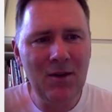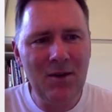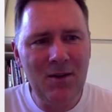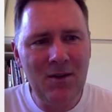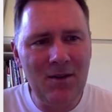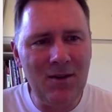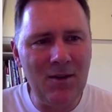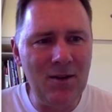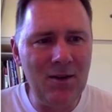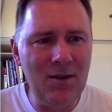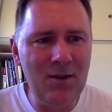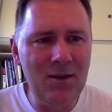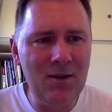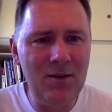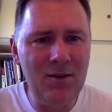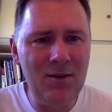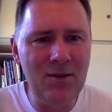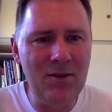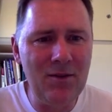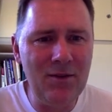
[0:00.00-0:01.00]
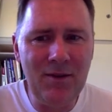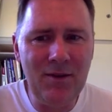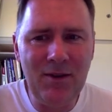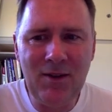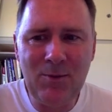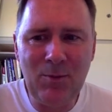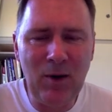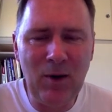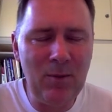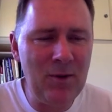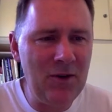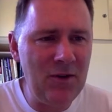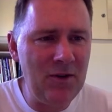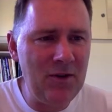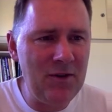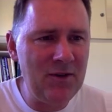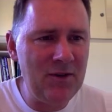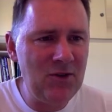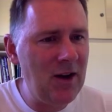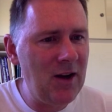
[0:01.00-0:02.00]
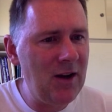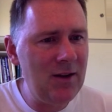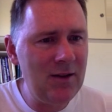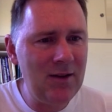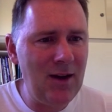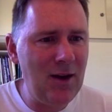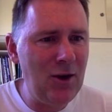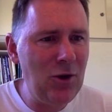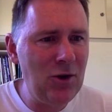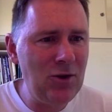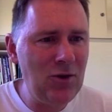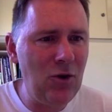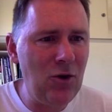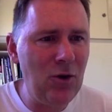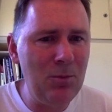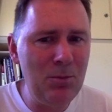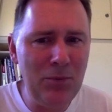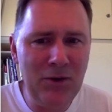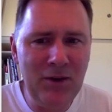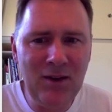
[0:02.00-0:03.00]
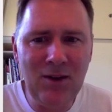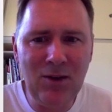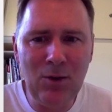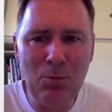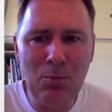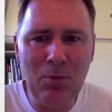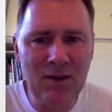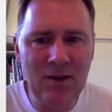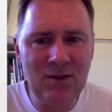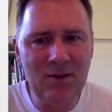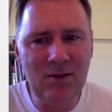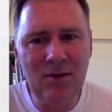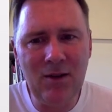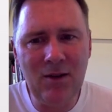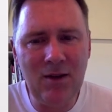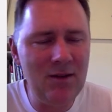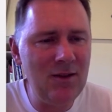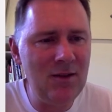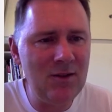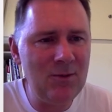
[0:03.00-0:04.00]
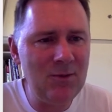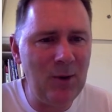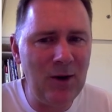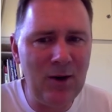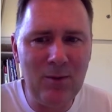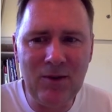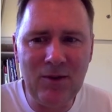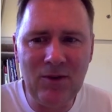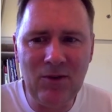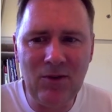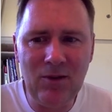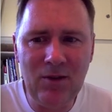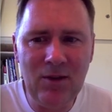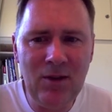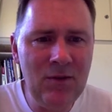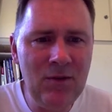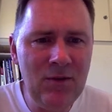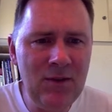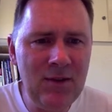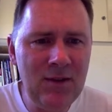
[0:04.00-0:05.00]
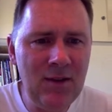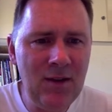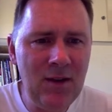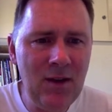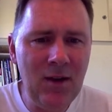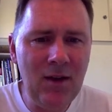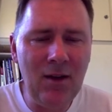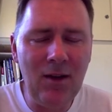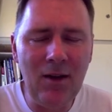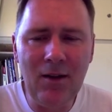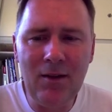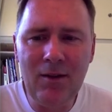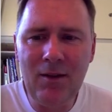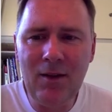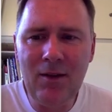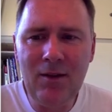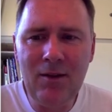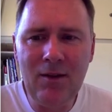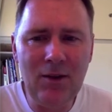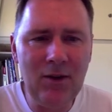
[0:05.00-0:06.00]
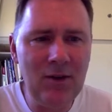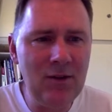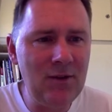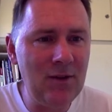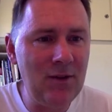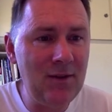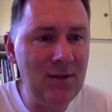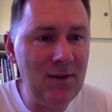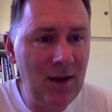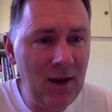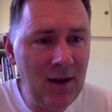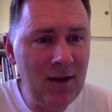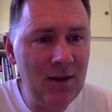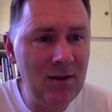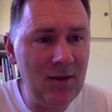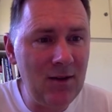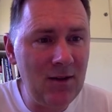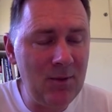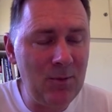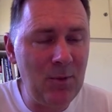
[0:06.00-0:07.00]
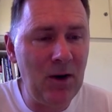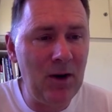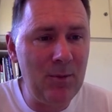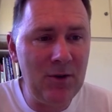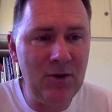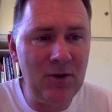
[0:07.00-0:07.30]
the experimenter and the child cannot complete the puzzle and the experimenter leaves. And then there's a second experimenter